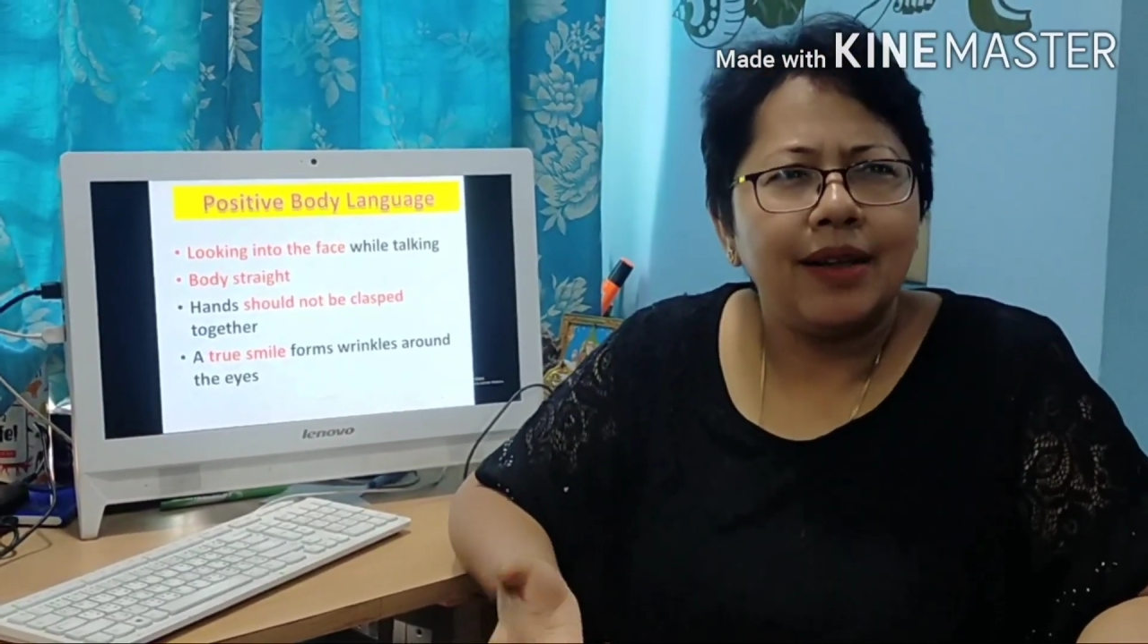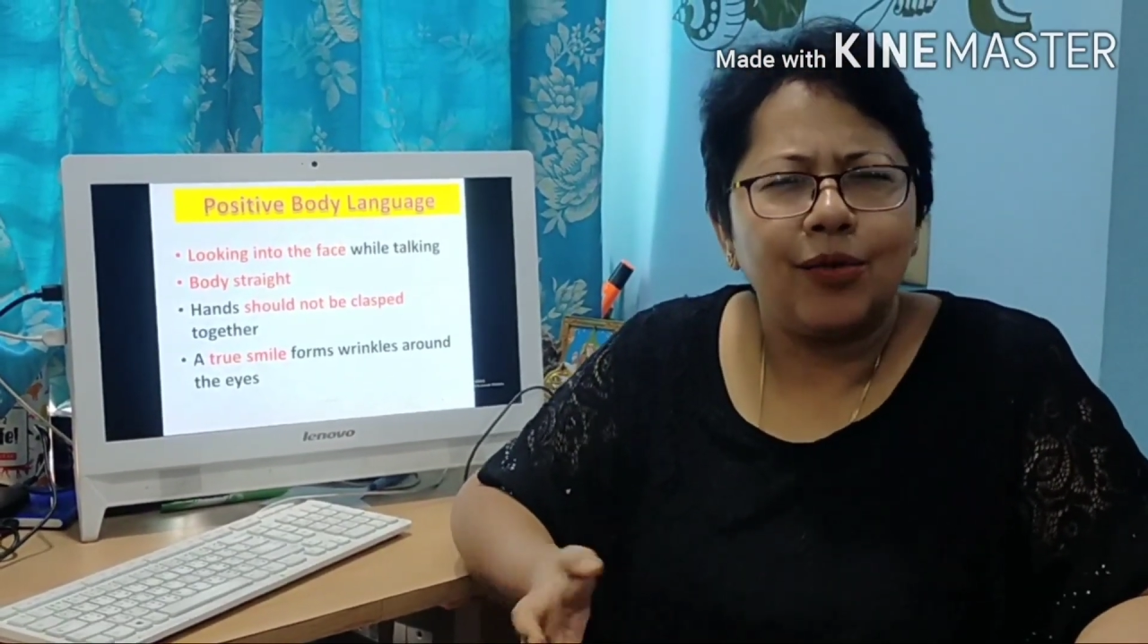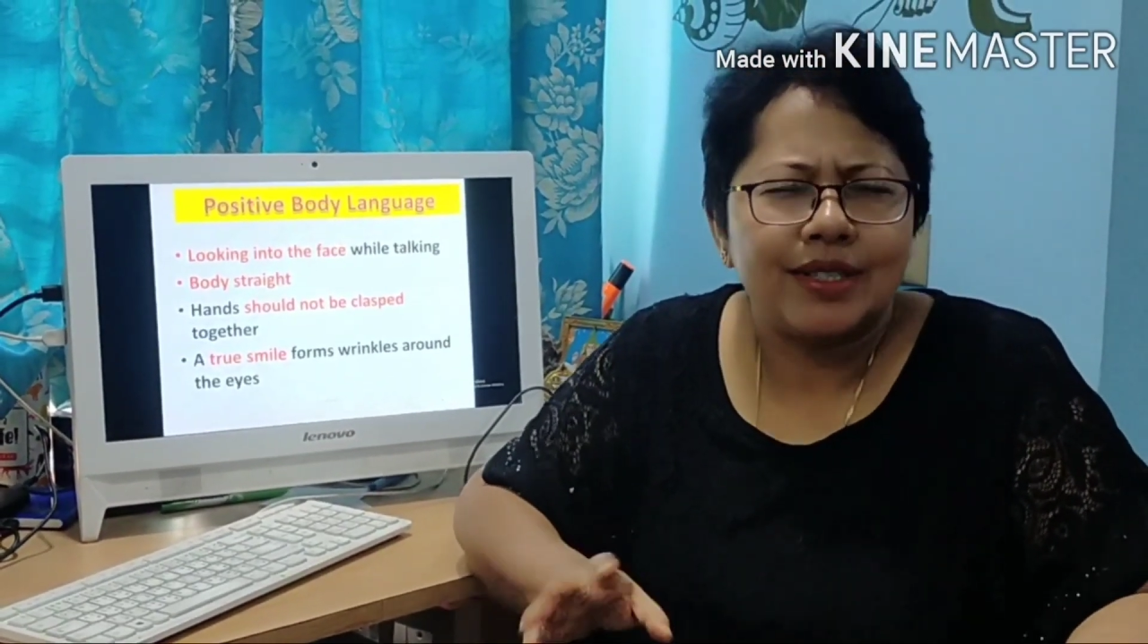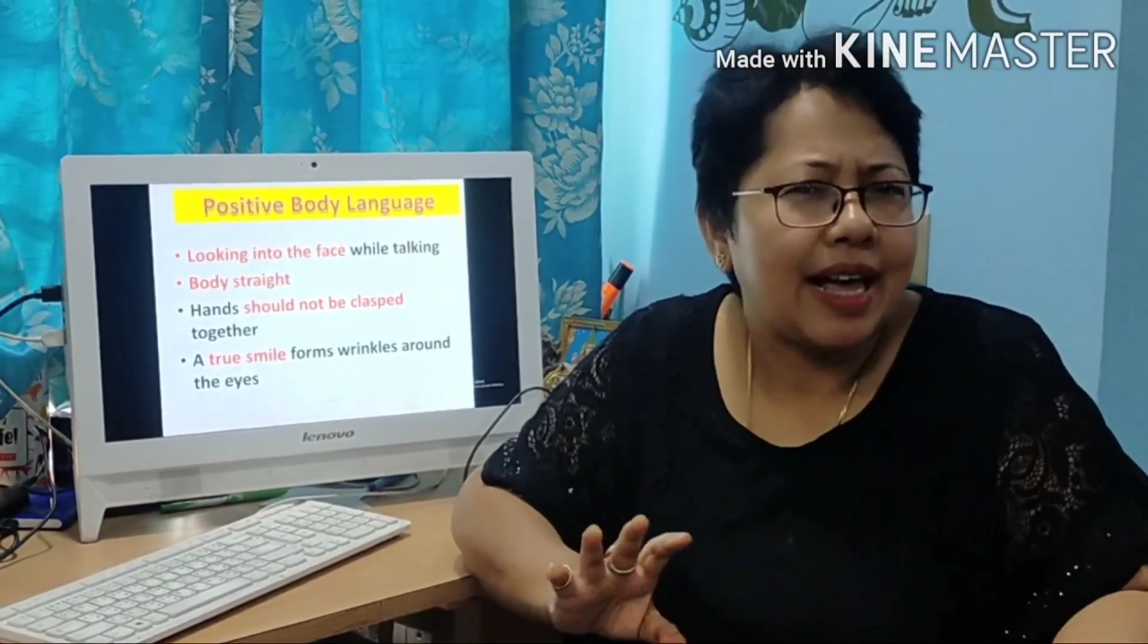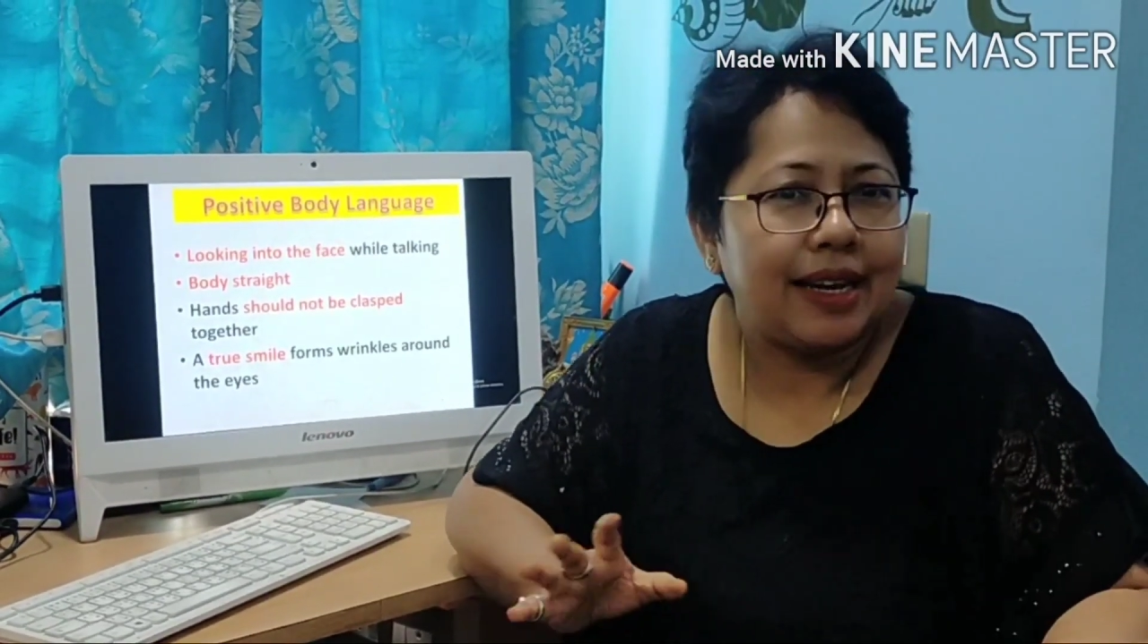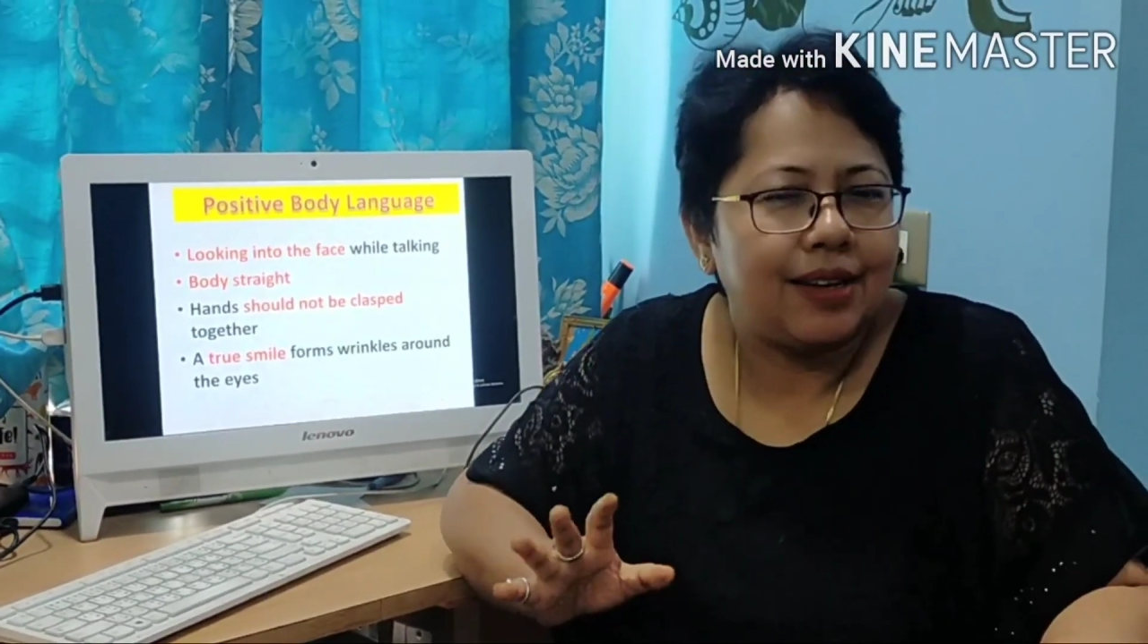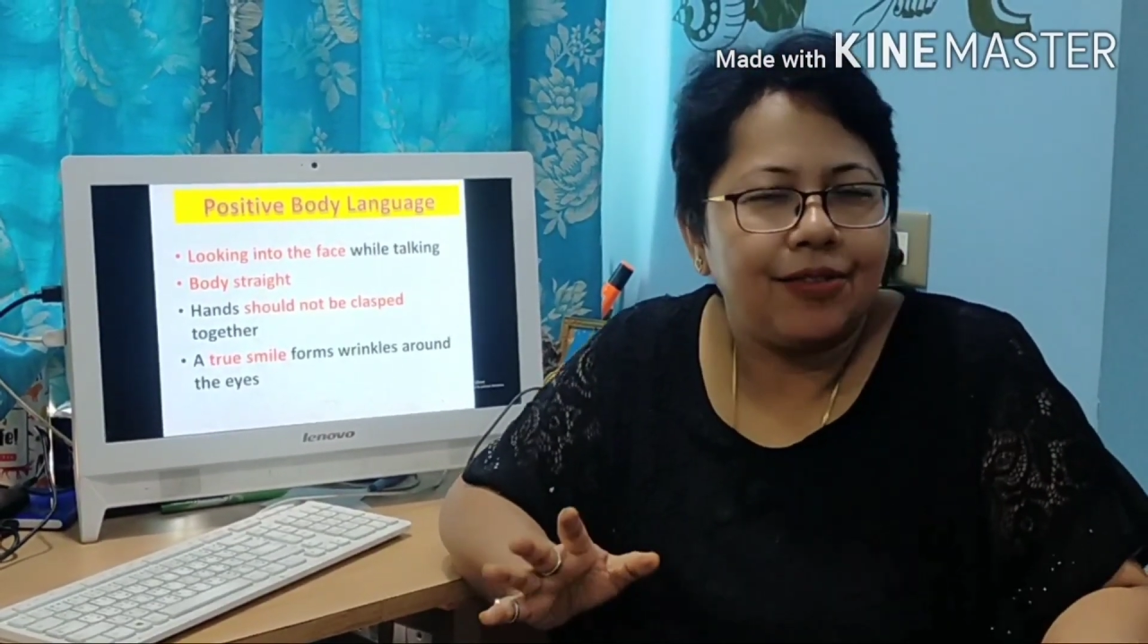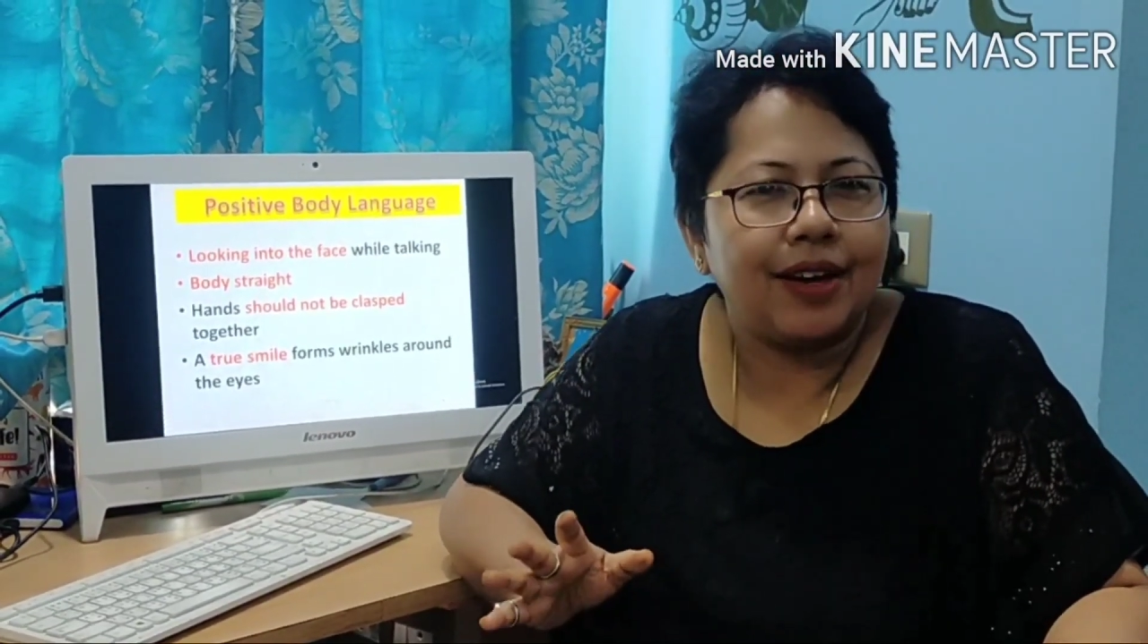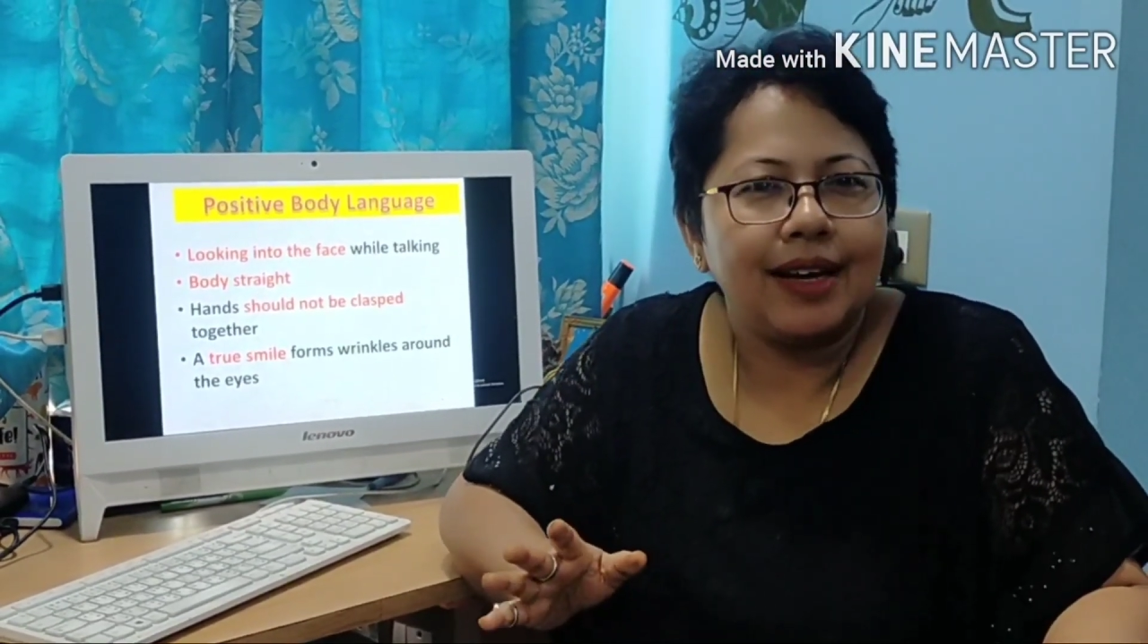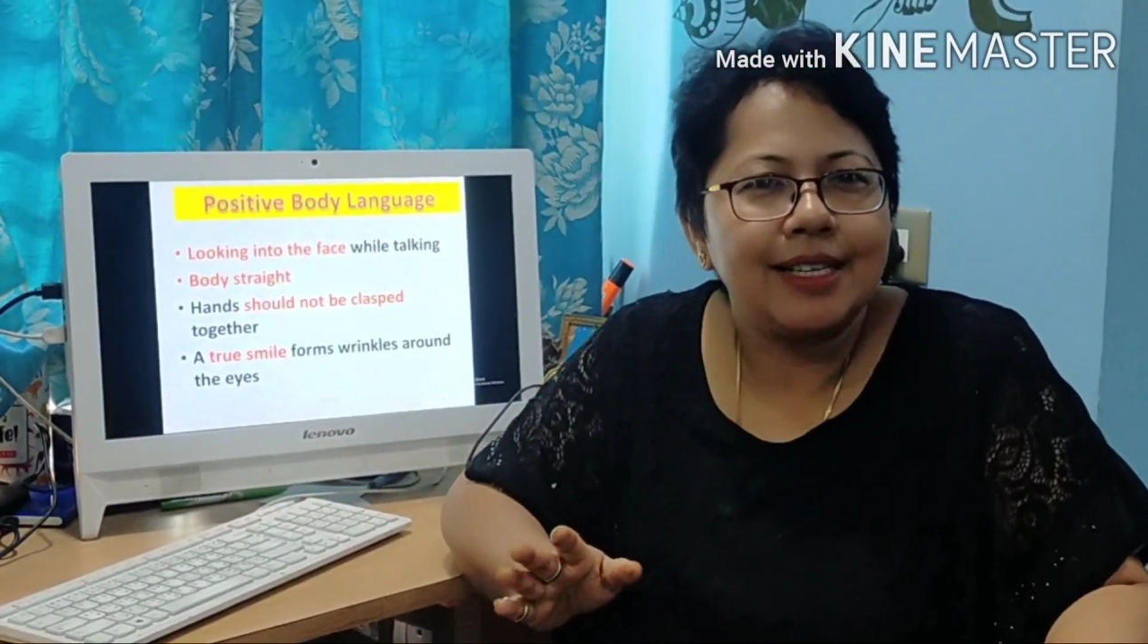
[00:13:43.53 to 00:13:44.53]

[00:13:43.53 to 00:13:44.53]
scientifically